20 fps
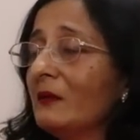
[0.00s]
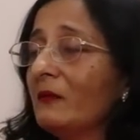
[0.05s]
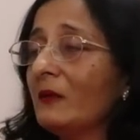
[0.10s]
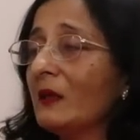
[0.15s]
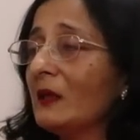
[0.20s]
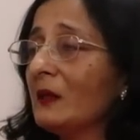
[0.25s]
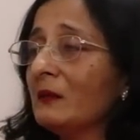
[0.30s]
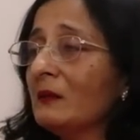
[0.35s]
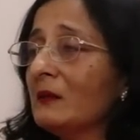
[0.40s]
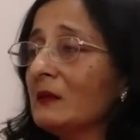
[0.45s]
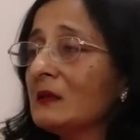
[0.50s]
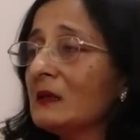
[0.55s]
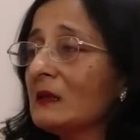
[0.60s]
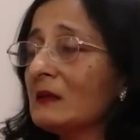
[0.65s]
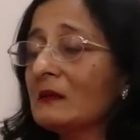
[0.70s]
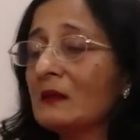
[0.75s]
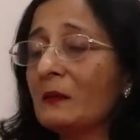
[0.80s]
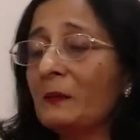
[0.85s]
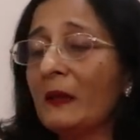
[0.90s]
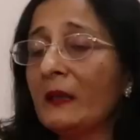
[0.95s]
We cannot
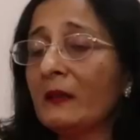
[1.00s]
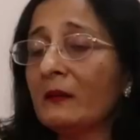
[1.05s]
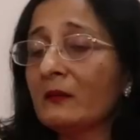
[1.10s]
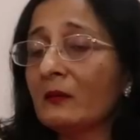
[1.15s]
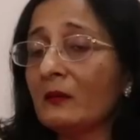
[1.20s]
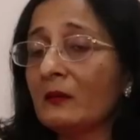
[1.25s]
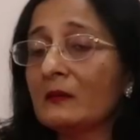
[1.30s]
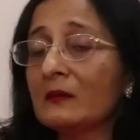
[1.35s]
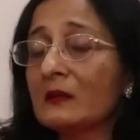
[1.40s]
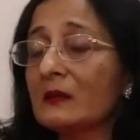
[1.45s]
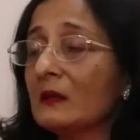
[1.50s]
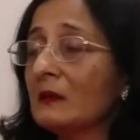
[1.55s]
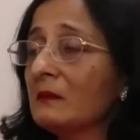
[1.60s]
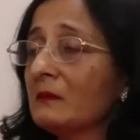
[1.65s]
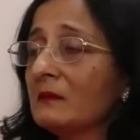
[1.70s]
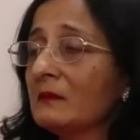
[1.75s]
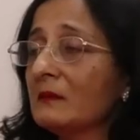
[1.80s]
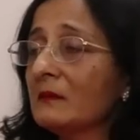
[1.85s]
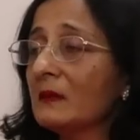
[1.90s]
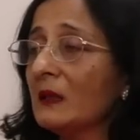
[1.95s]
just depend on
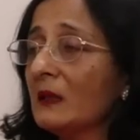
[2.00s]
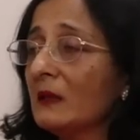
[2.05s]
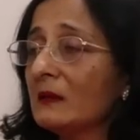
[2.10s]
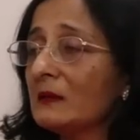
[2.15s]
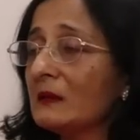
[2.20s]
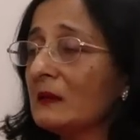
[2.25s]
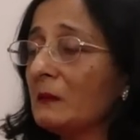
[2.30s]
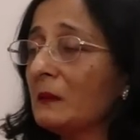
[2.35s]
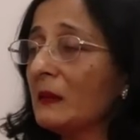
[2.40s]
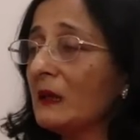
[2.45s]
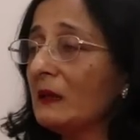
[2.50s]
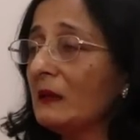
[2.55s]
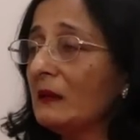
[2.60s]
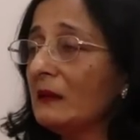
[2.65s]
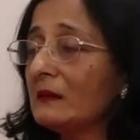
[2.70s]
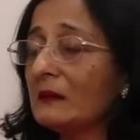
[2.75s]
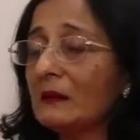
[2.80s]
somebody,